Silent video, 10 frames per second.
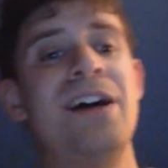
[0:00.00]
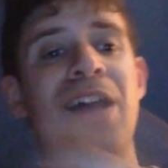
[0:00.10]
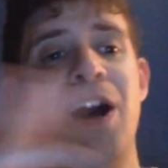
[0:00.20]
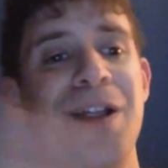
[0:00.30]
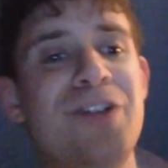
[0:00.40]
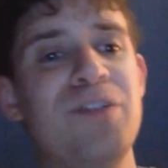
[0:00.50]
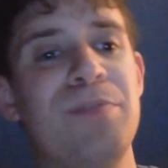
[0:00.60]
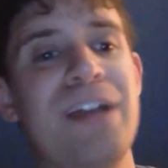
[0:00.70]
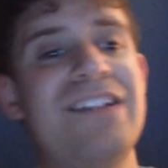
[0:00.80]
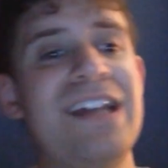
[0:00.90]
Alundra
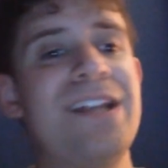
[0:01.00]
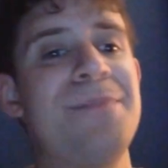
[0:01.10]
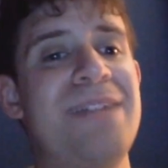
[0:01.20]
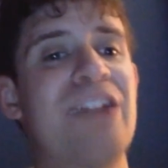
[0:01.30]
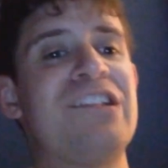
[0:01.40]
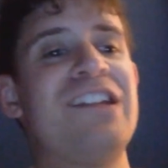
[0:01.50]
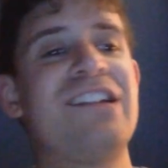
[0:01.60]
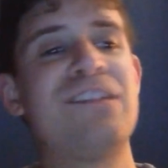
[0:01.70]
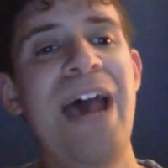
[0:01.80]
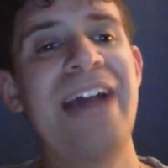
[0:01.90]
Blaze ended up announcing that
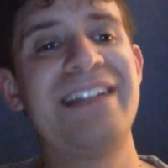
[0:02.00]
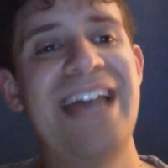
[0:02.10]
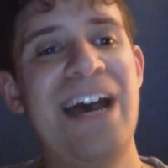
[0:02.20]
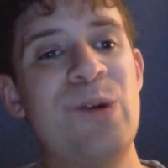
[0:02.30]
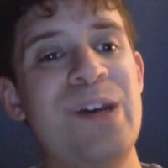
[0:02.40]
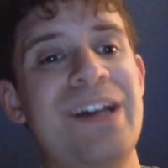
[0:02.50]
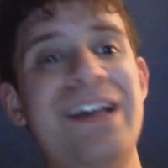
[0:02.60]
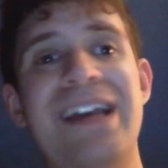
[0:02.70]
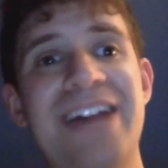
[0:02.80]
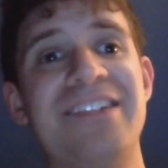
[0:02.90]
SmackDown
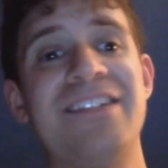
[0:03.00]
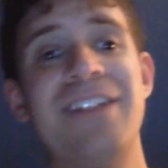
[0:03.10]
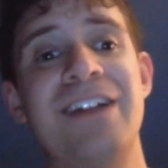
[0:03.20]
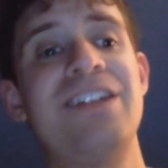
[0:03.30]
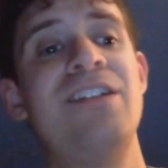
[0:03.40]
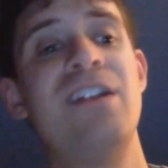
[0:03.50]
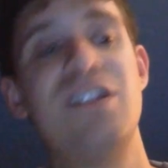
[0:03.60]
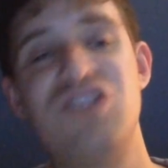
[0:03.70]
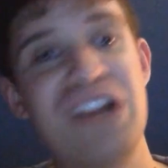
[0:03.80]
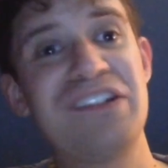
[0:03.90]
has selected
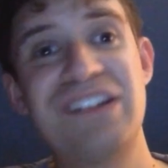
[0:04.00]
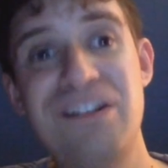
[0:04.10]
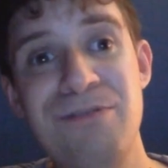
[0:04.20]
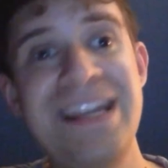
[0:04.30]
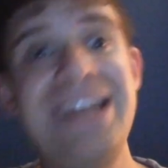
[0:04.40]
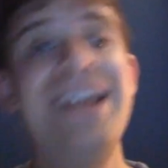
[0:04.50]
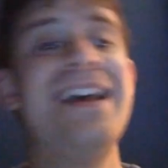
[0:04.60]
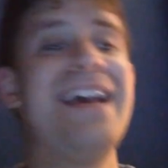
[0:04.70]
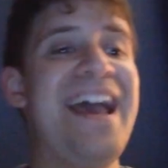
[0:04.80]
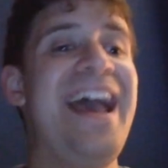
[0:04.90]
Chelsea Green
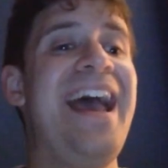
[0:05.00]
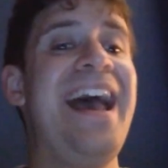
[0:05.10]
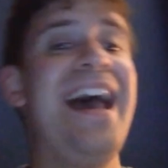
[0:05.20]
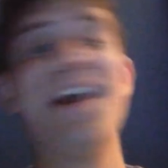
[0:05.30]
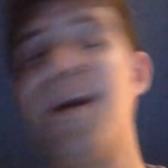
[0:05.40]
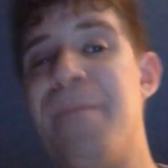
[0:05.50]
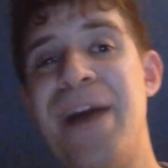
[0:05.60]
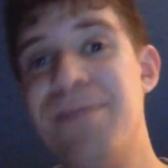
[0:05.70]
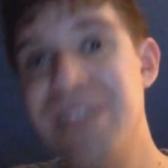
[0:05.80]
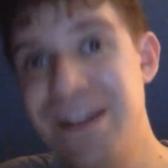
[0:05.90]
and
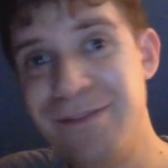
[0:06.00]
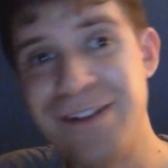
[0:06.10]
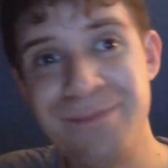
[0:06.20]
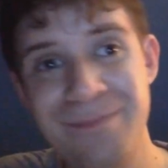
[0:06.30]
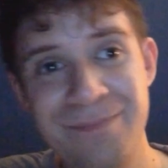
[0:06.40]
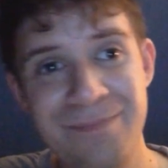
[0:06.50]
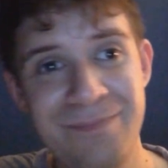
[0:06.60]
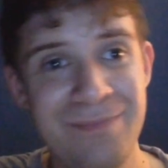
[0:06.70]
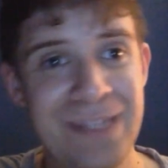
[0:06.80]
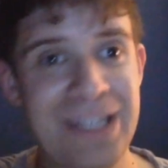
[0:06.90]
Piper Niven.
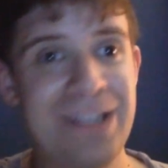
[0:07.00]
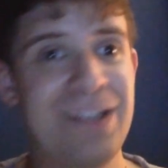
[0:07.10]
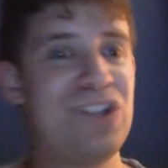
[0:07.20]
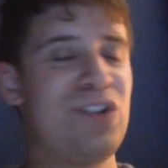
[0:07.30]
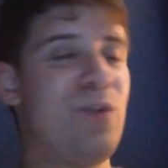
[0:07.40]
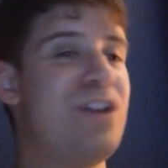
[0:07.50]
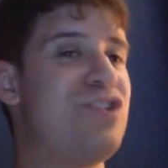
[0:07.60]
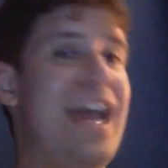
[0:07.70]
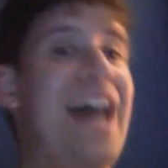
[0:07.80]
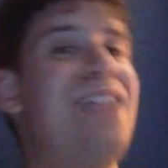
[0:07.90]
To which
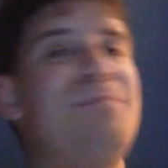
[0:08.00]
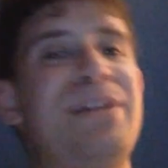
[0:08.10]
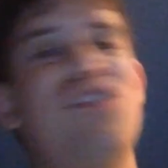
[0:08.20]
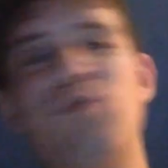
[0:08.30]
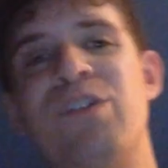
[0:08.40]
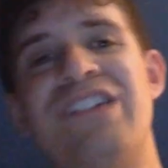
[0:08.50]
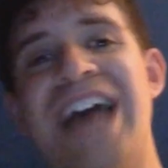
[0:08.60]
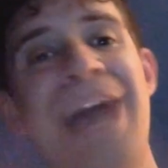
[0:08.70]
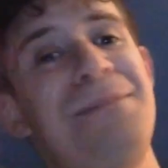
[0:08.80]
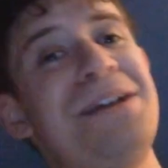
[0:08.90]
Adam Pearce was
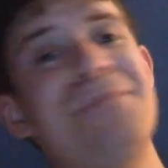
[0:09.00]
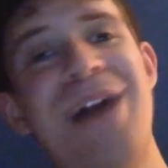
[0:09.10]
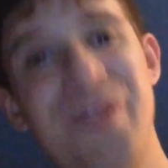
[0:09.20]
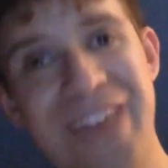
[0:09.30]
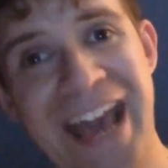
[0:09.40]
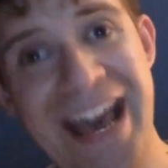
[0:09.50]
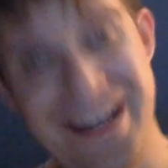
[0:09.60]
happy about that,